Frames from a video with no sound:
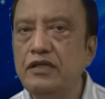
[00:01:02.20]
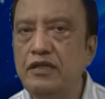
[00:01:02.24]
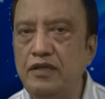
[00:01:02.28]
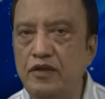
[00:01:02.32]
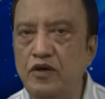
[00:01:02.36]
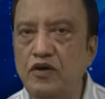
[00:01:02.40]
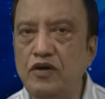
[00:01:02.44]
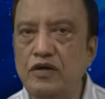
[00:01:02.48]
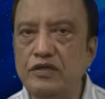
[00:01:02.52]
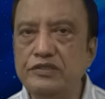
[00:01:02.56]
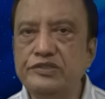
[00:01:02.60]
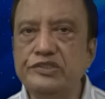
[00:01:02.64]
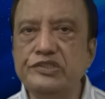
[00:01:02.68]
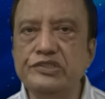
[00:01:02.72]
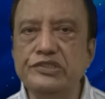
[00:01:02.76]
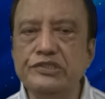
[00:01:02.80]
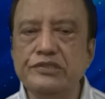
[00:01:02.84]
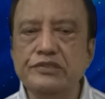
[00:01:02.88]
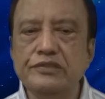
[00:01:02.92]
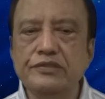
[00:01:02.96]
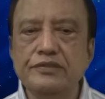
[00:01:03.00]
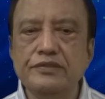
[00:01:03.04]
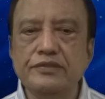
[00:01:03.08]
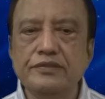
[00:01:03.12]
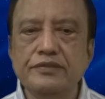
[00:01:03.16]

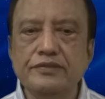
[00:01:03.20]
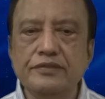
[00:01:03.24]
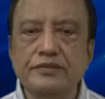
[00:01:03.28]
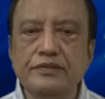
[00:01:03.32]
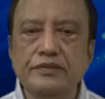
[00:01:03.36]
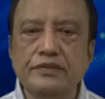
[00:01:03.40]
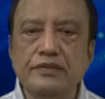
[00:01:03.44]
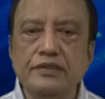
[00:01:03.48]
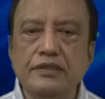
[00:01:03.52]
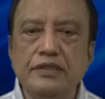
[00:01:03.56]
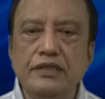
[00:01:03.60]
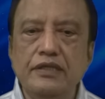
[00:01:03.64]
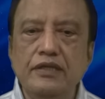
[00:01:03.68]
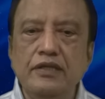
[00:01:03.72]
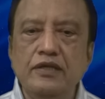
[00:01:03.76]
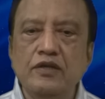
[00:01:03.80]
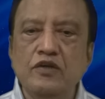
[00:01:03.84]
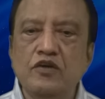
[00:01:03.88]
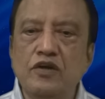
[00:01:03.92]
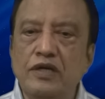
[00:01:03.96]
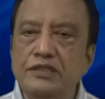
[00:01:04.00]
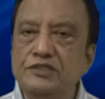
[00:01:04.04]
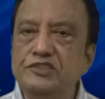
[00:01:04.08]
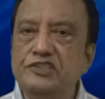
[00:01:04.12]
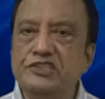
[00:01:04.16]
laws,
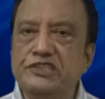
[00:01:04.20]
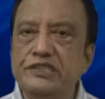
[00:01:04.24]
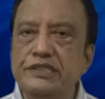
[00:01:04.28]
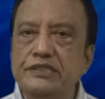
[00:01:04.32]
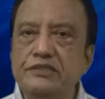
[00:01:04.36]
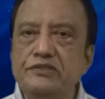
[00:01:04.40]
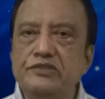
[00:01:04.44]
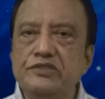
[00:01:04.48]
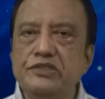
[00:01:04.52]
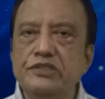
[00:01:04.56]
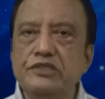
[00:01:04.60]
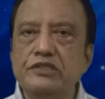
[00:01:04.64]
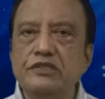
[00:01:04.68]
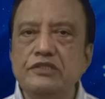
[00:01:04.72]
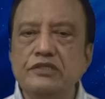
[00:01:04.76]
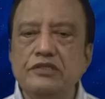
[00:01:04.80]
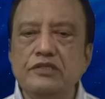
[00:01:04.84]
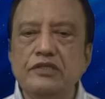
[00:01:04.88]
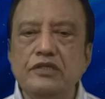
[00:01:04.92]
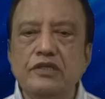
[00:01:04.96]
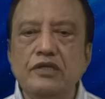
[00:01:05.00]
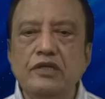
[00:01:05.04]
constants,